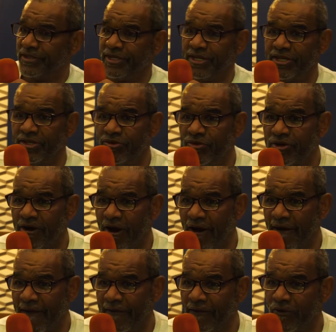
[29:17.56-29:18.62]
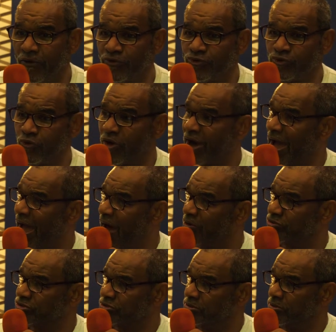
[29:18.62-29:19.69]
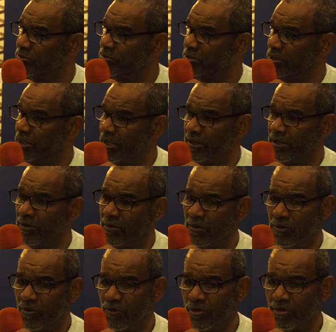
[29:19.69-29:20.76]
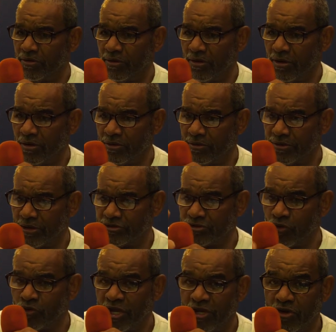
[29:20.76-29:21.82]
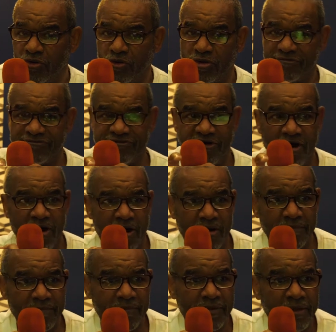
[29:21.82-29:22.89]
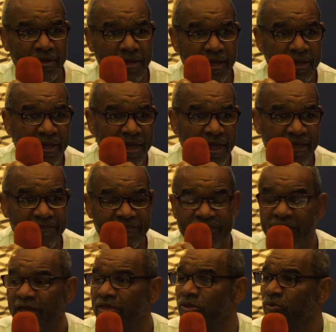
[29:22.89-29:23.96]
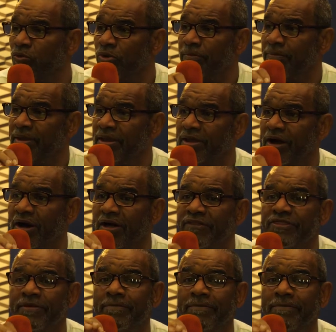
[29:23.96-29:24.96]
get in your car, and go to a house on, uh, that's located on a farm. And there you would meet other